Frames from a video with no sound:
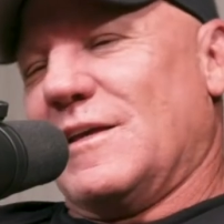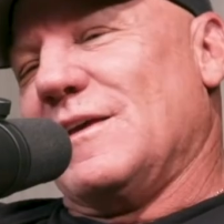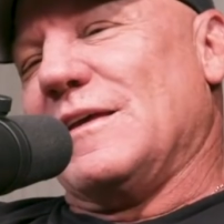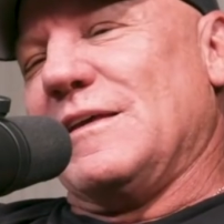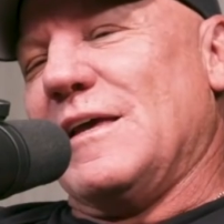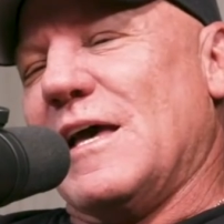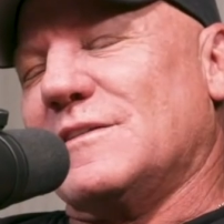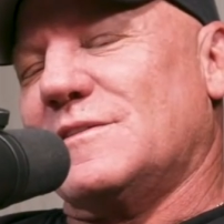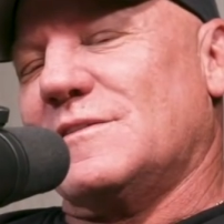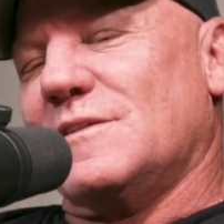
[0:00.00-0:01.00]
touch
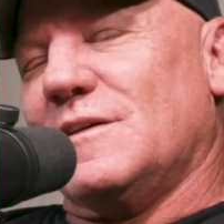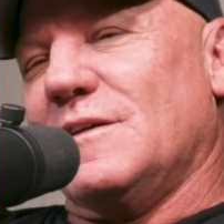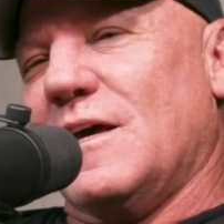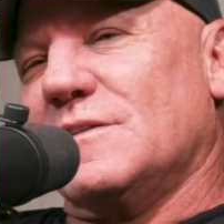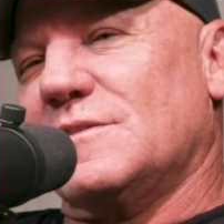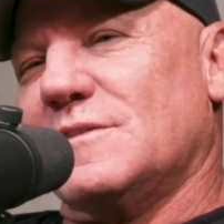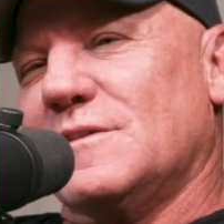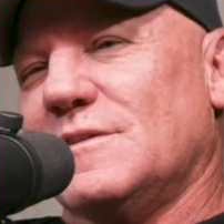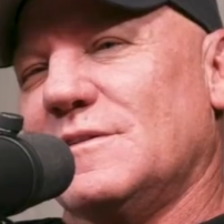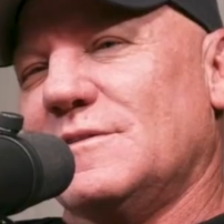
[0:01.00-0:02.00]
everything, but then
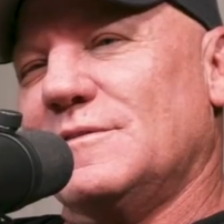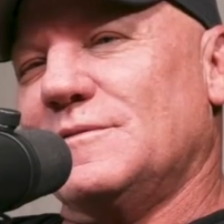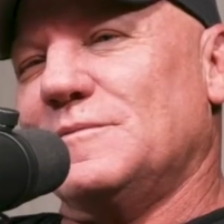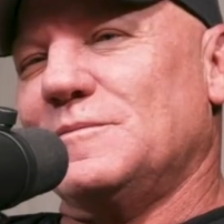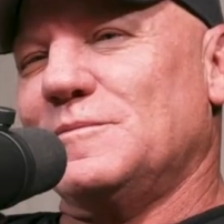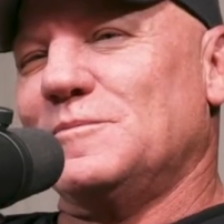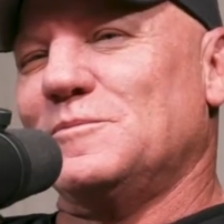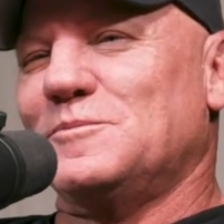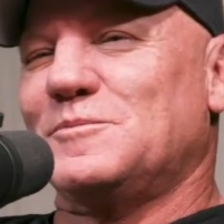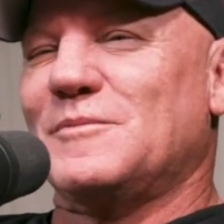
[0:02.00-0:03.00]
still the bad
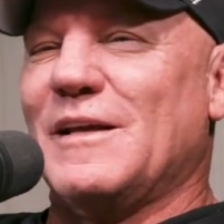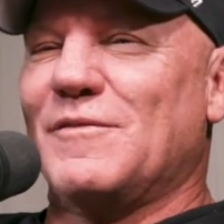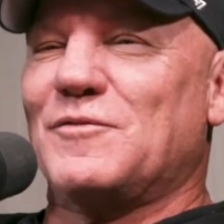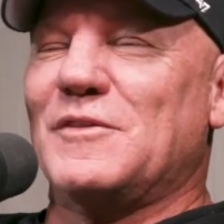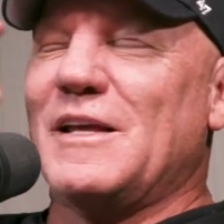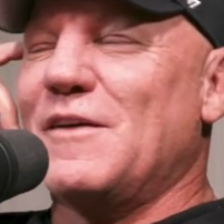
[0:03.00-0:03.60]
things, they're like...